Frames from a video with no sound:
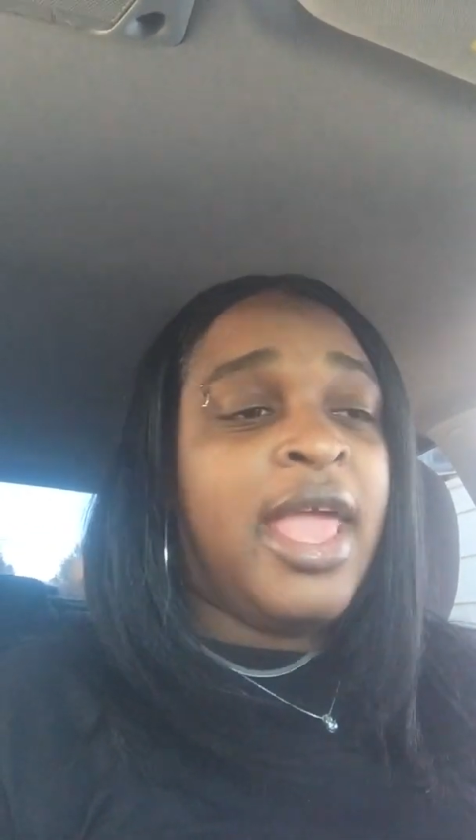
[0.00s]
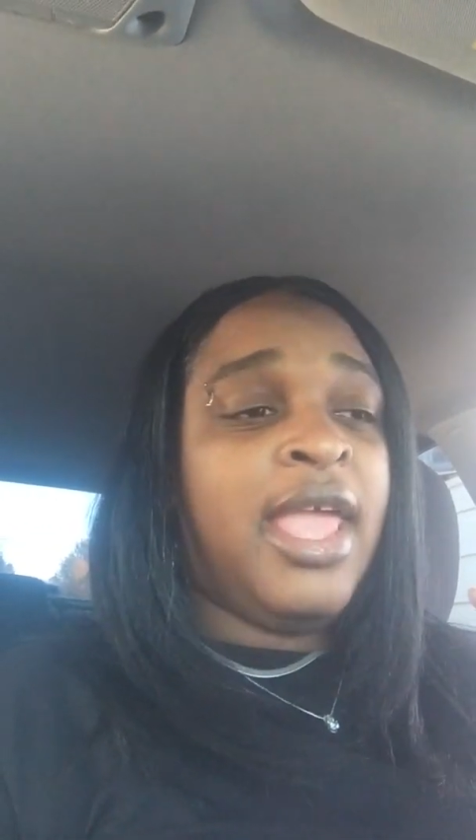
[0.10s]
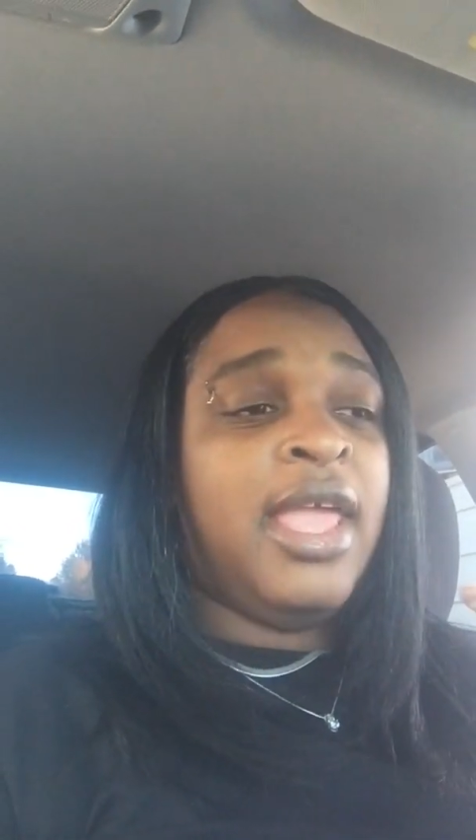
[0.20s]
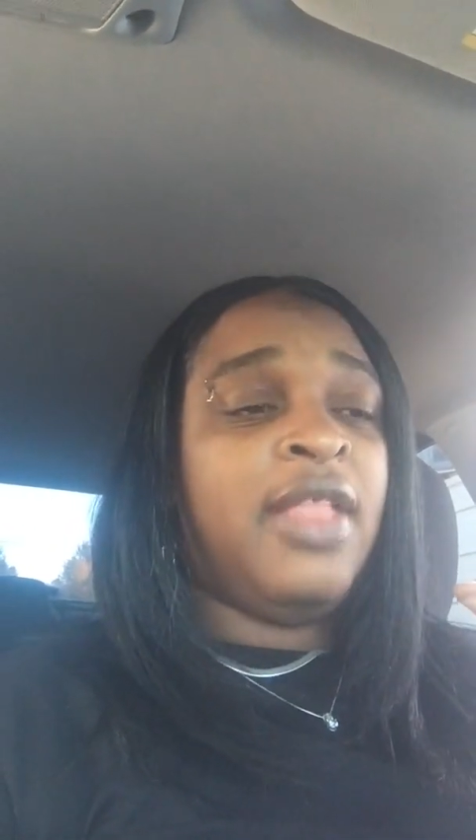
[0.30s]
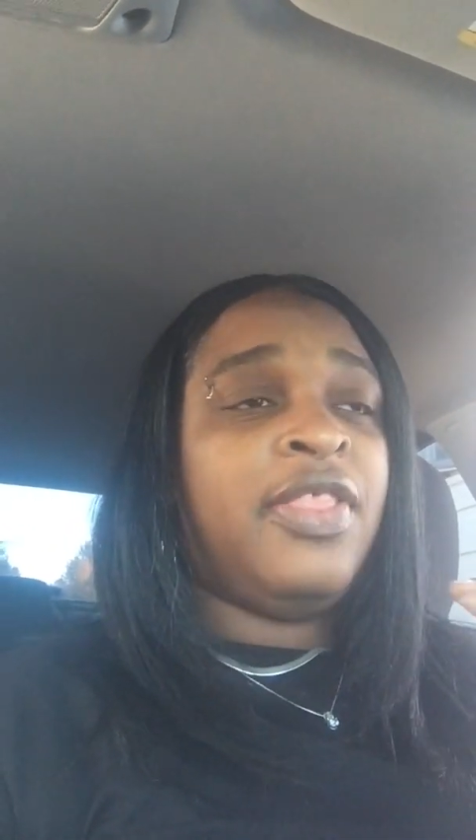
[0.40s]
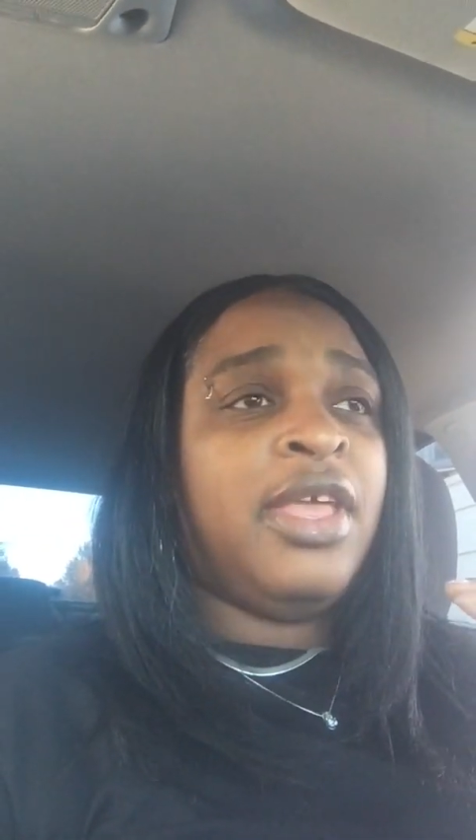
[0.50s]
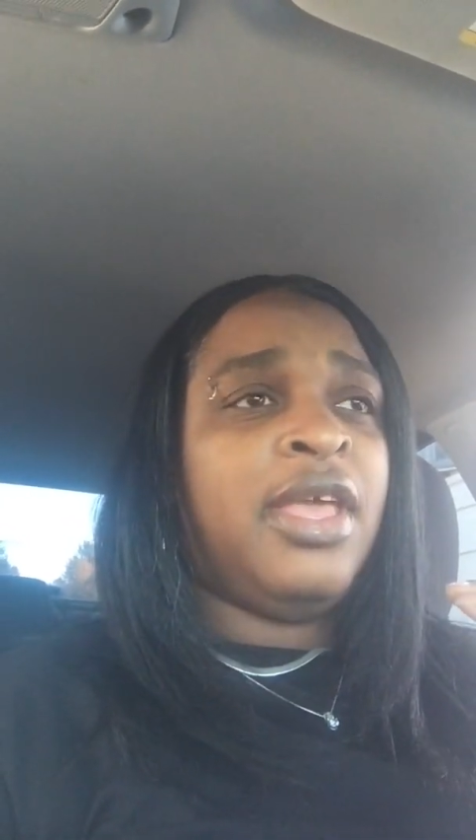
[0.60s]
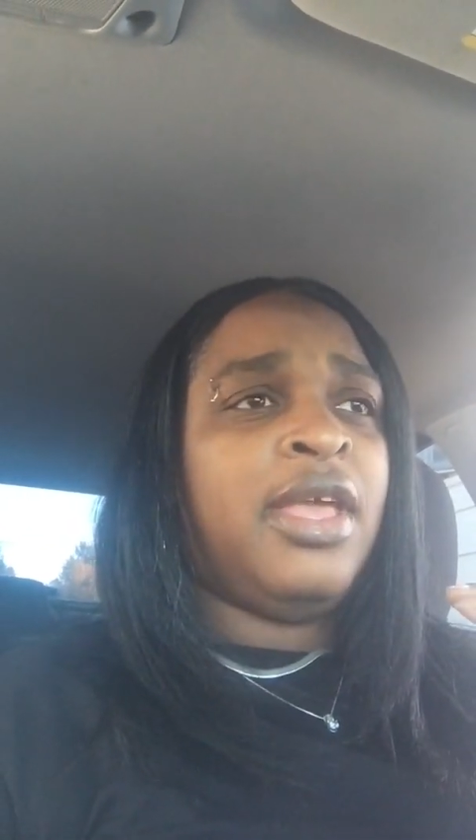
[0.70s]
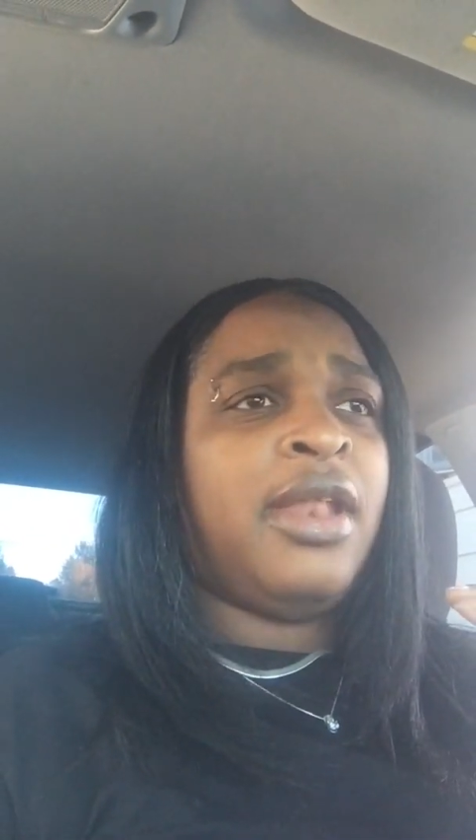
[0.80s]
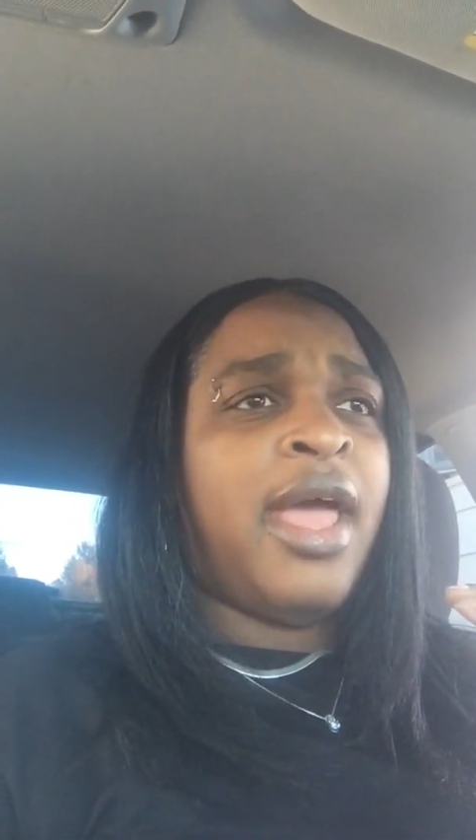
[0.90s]
and
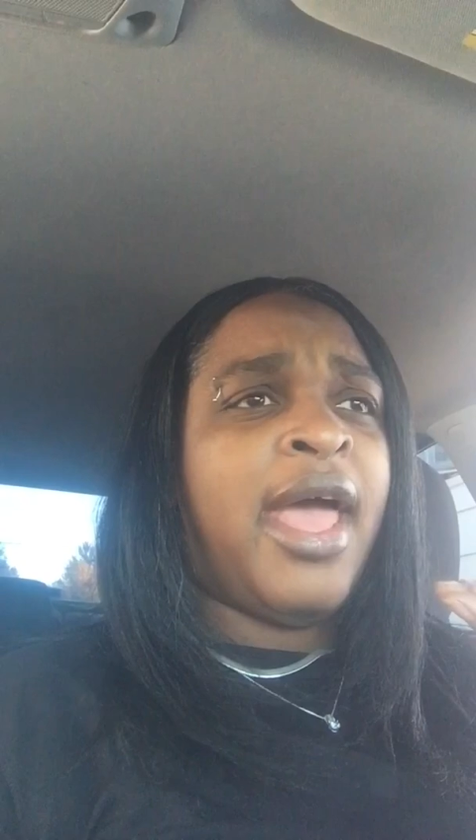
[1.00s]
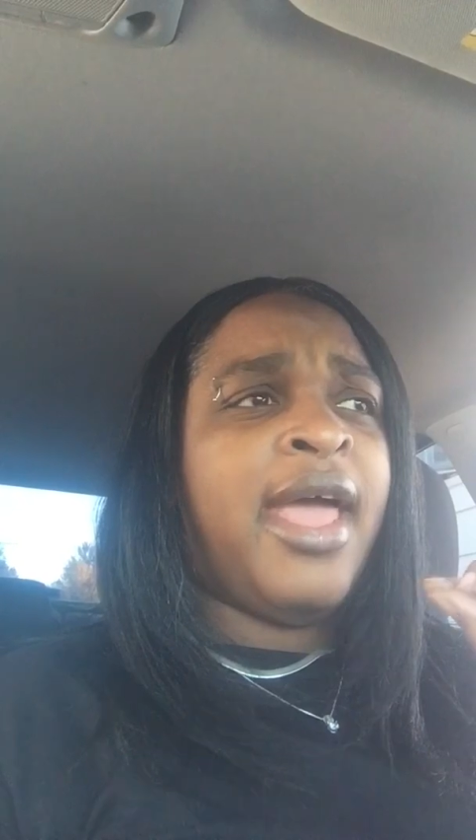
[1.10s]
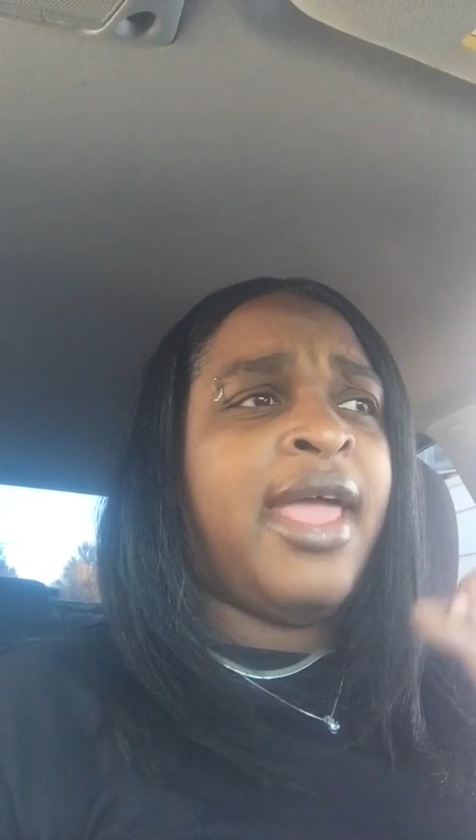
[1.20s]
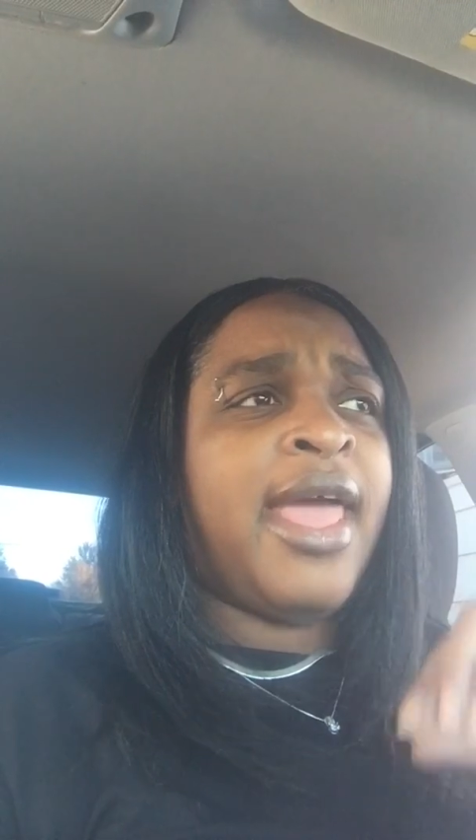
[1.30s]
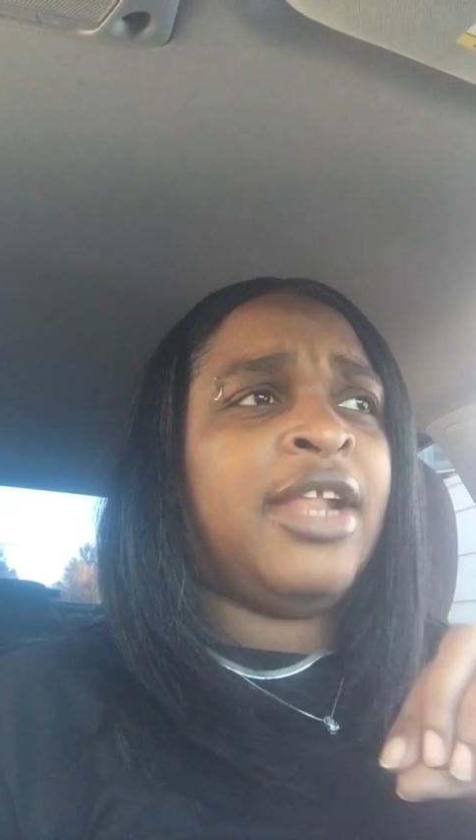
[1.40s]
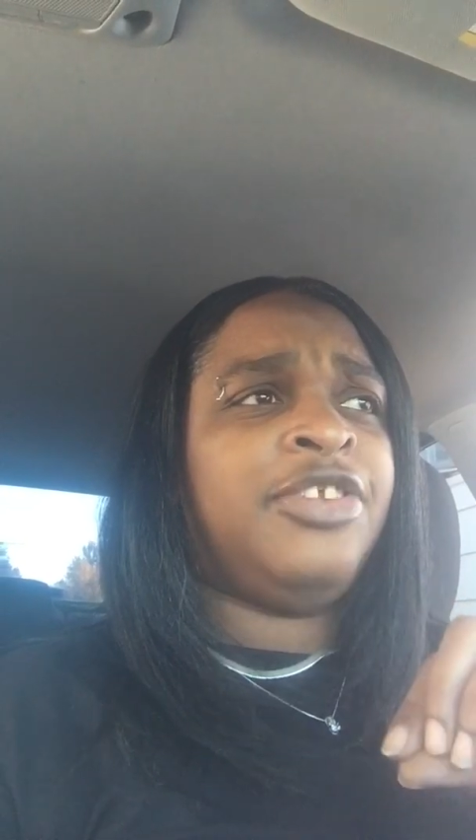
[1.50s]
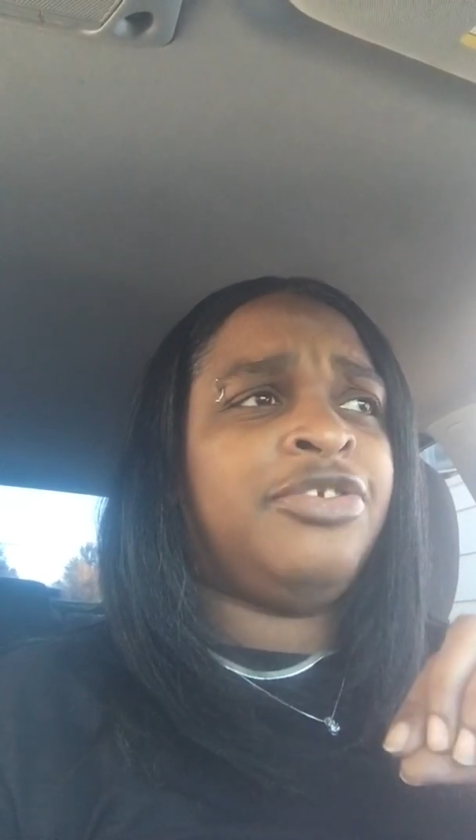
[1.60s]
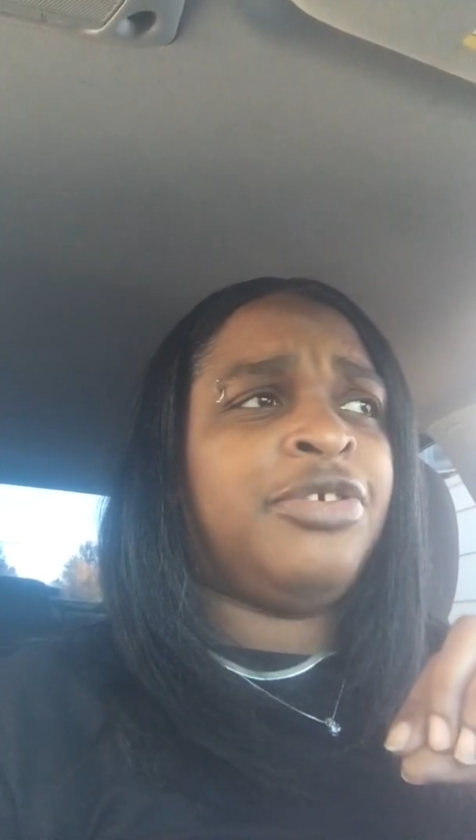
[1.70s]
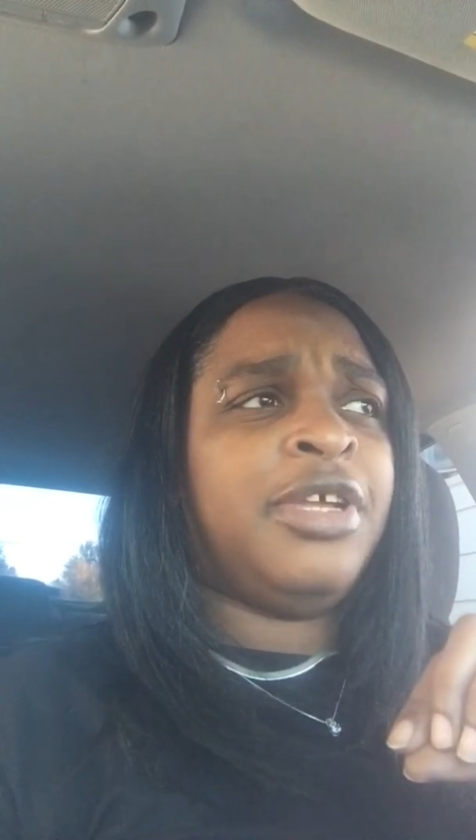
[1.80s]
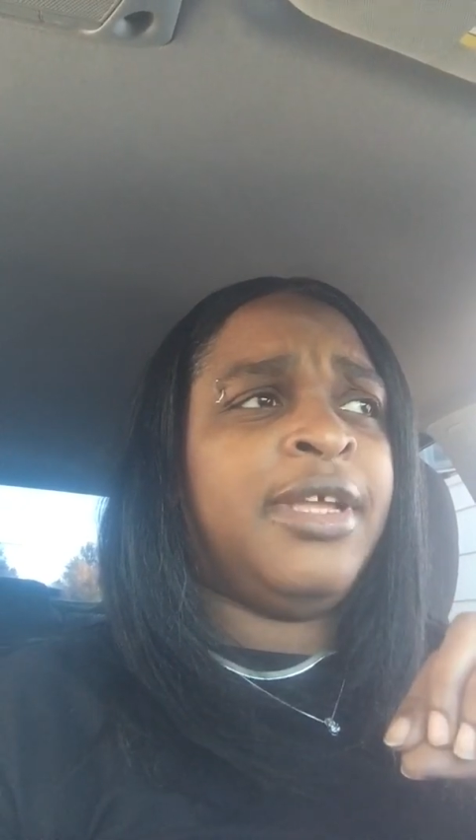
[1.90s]
then I had a
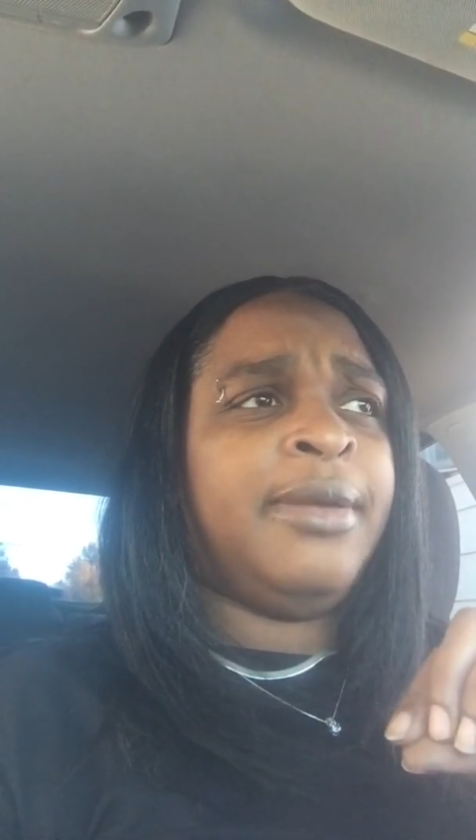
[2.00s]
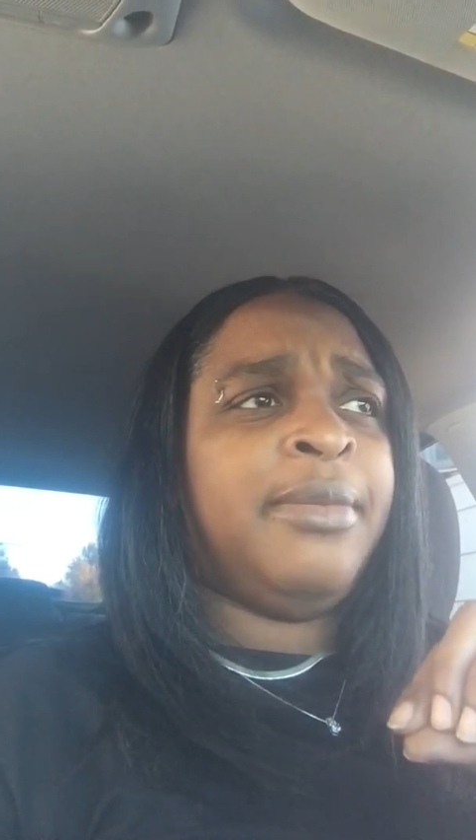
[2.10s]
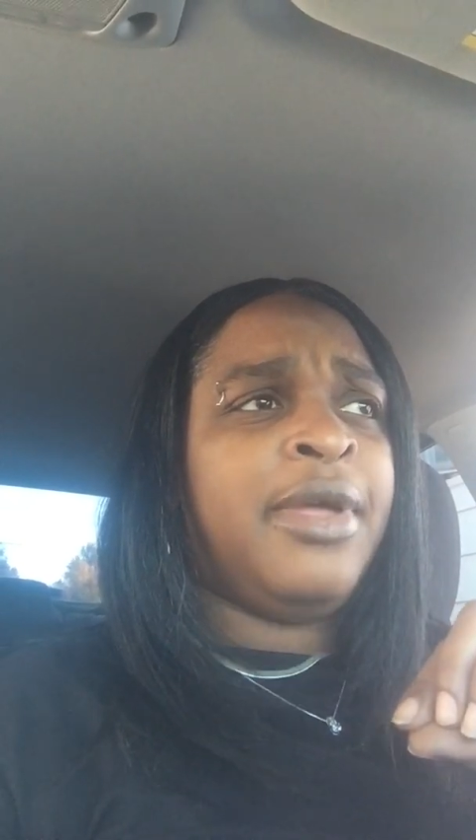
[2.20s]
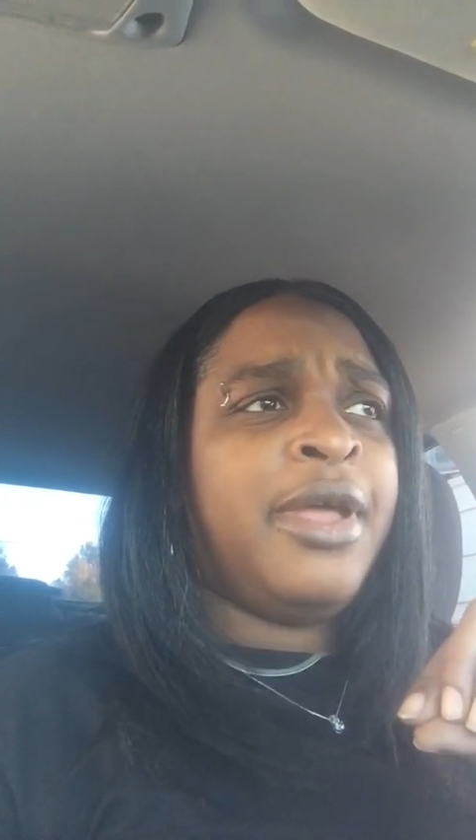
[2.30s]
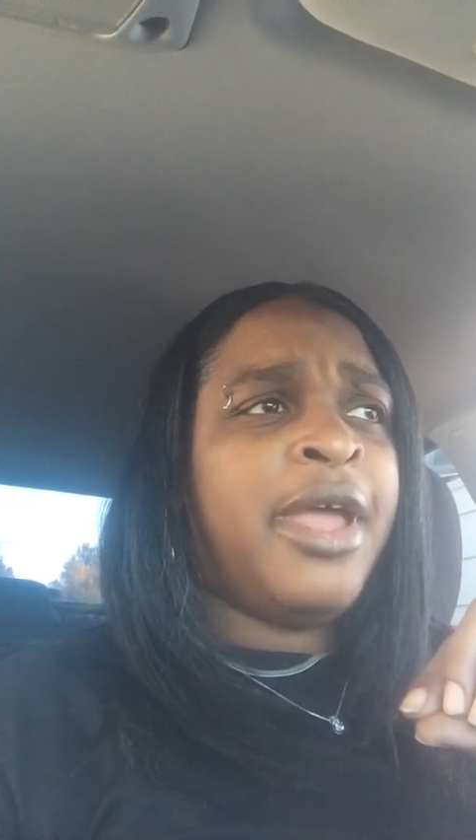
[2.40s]
dream